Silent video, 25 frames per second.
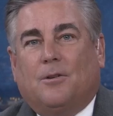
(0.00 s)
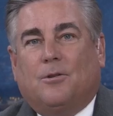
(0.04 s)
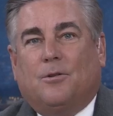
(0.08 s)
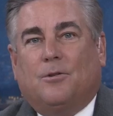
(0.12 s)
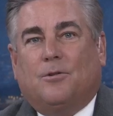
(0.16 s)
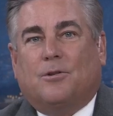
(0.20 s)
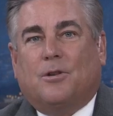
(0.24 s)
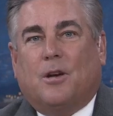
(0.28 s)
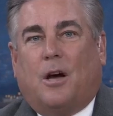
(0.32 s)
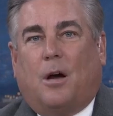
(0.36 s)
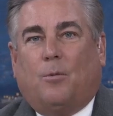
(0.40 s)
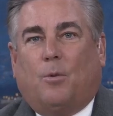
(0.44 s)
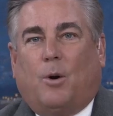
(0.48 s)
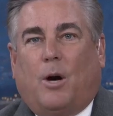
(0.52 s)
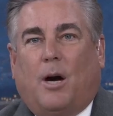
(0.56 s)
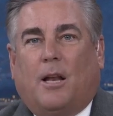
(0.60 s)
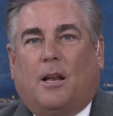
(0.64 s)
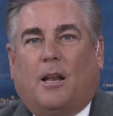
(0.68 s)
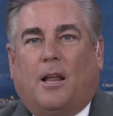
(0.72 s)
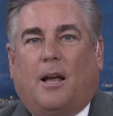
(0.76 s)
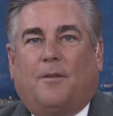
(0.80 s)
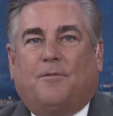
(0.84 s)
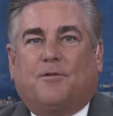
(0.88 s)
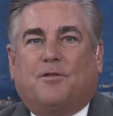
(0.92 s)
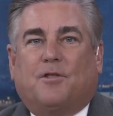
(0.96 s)
Tucson
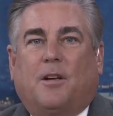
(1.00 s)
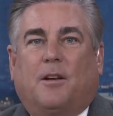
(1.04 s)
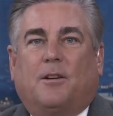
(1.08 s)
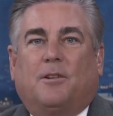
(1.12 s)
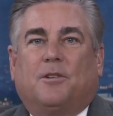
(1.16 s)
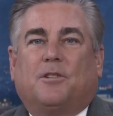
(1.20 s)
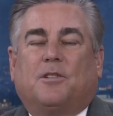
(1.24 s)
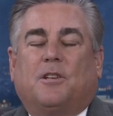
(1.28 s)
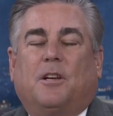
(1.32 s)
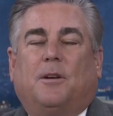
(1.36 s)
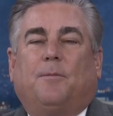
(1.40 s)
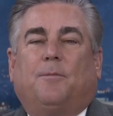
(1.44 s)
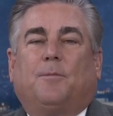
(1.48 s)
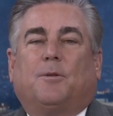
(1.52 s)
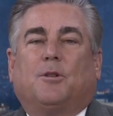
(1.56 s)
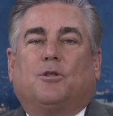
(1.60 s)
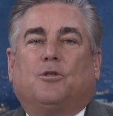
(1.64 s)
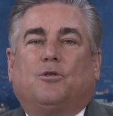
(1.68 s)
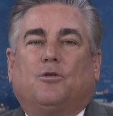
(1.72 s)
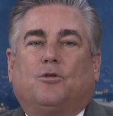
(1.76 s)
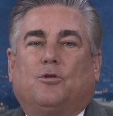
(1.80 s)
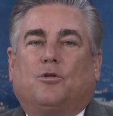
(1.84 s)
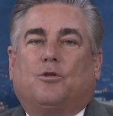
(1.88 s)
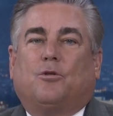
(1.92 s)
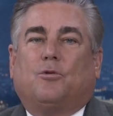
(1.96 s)
Wildlife Center seemed
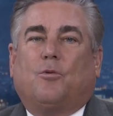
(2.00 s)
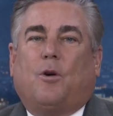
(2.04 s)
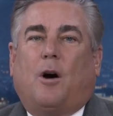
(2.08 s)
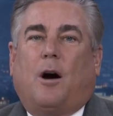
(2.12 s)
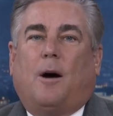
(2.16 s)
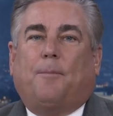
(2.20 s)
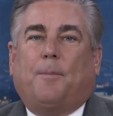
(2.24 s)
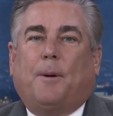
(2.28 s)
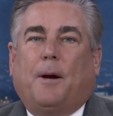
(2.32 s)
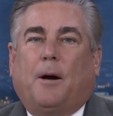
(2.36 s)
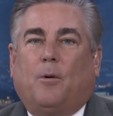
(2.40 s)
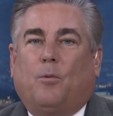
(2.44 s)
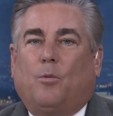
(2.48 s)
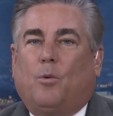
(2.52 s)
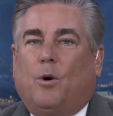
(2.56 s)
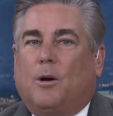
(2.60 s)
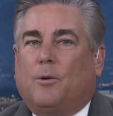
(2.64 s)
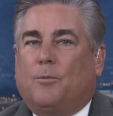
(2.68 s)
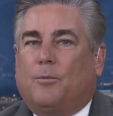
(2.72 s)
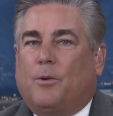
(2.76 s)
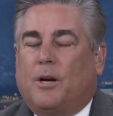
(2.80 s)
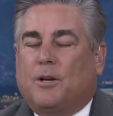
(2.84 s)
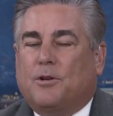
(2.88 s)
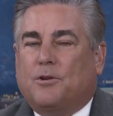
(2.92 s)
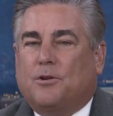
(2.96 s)
to swap out
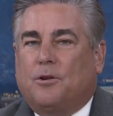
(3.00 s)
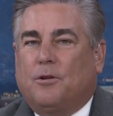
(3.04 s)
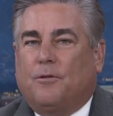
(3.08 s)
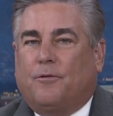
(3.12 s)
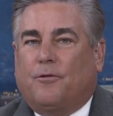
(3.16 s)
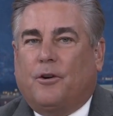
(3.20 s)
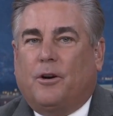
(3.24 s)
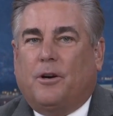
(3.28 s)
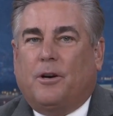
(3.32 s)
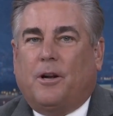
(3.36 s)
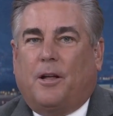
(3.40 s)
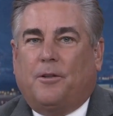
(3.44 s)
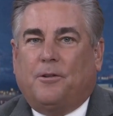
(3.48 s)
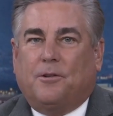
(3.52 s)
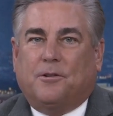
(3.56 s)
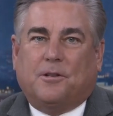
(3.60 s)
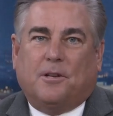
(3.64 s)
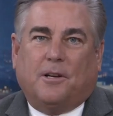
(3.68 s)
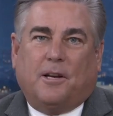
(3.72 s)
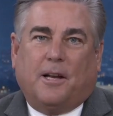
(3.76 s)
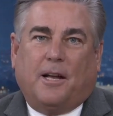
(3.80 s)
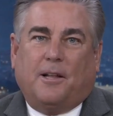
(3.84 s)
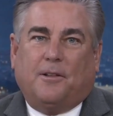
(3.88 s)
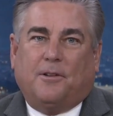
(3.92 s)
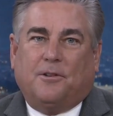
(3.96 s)
one rescue for another
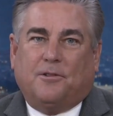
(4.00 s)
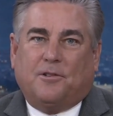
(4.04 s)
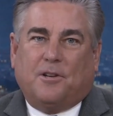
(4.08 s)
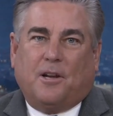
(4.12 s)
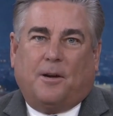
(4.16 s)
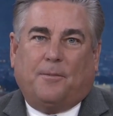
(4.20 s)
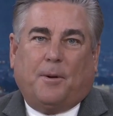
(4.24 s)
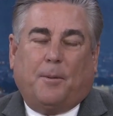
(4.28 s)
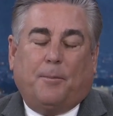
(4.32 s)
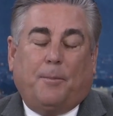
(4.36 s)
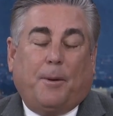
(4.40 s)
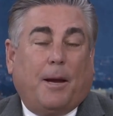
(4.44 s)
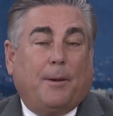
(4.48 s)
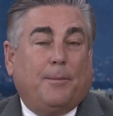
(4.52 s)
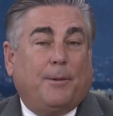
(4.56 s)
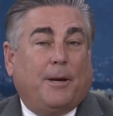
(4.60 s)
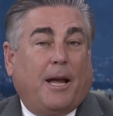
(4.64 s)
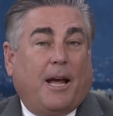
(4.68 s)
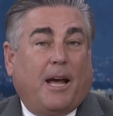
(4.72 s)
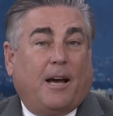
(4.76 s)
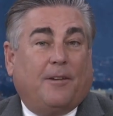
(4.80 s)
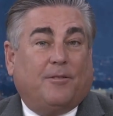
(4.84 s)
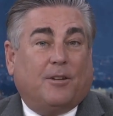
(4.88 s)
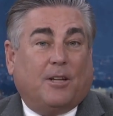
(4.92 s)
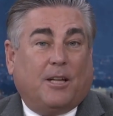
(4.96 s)
today. This time a
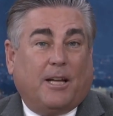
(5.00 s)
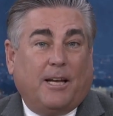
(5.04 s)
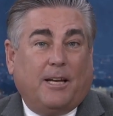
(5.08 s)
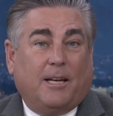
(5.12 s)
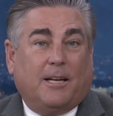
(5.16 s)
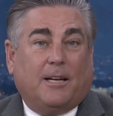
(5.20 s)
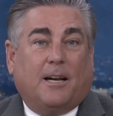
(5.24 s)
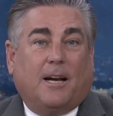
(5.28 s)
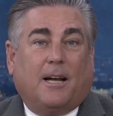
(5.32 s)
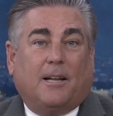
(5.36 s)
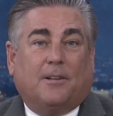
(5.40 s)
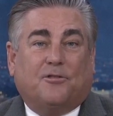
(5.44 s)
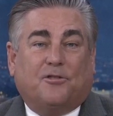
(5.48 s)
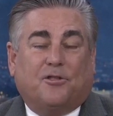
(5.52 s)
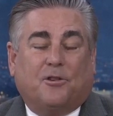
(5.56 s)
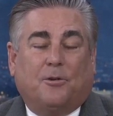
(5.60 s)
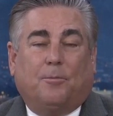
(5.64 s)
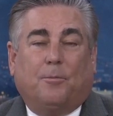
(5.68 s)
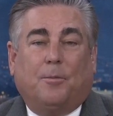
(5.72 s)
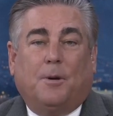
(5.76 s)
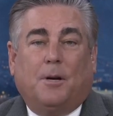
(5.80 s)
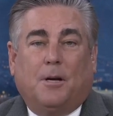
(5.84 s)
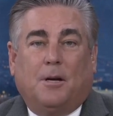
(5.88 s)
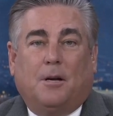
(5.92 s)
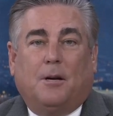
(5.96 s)
baby javelina got
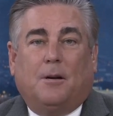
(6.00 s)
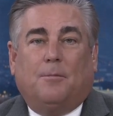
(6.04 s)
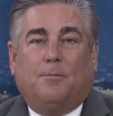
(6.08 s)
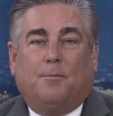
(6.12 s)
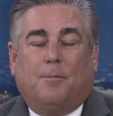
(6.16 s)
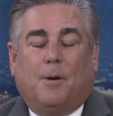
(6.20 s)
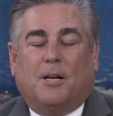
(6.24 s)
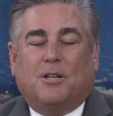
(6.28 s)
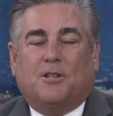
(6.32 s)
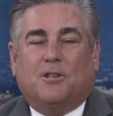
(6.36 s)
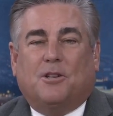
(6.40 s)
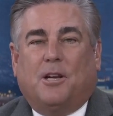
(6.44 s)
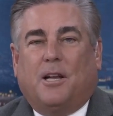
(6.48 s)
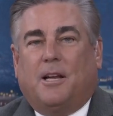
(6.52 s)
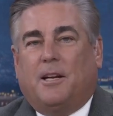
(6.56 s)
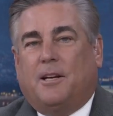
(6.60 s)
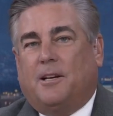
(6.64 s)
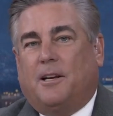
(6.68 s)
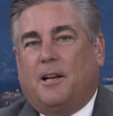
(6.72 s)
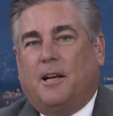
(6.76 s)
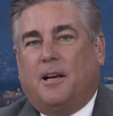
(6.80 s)
some much needed